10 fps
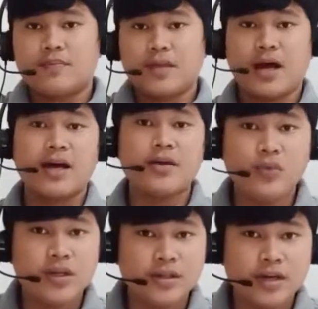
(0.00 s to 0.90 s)
I
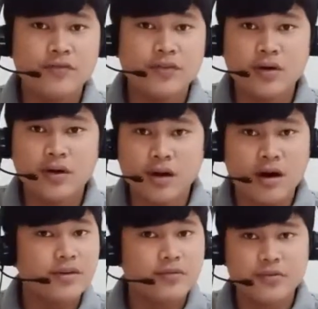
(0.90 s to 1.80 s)
will give you a
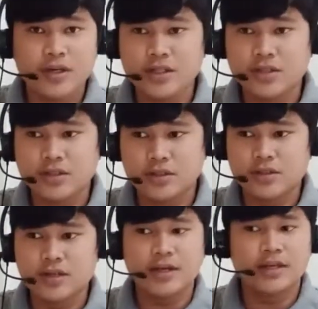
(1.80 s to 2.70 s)
lot of
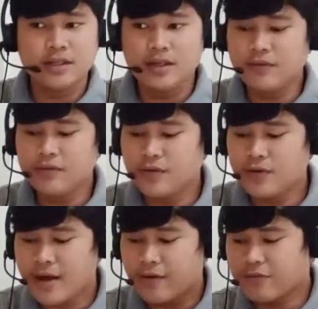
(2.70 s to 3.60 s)
reasons. I can give you
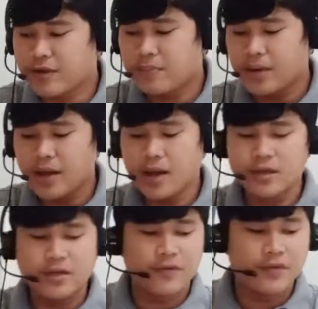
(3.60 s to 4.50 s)
every
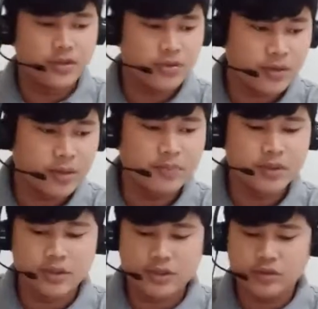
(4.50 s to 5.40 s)
page of the
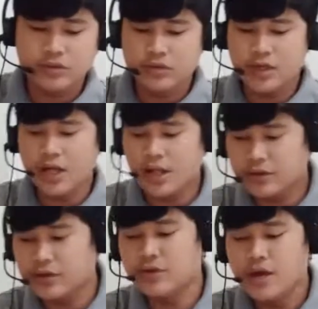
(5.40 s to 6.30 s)
scripture to
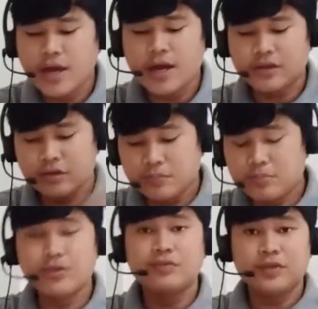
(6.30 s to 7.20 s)
tell you and to
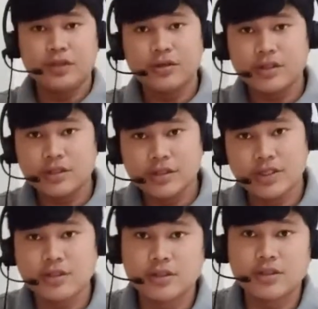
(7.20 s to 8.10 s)
prove to you that
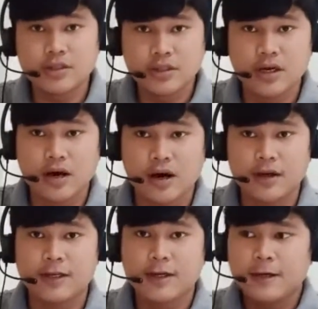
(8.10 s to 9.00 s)
Jesus is
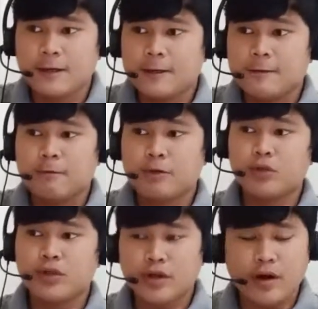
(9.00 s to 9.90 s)
God, but
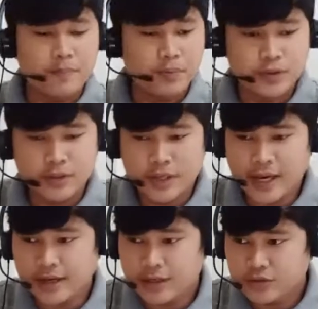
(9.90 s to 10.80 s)
will not put
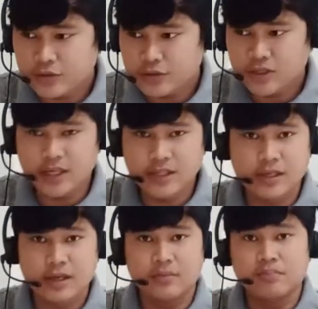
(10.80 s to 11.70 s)
that into
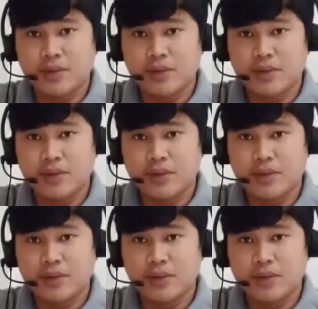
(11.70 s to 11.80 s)
detail.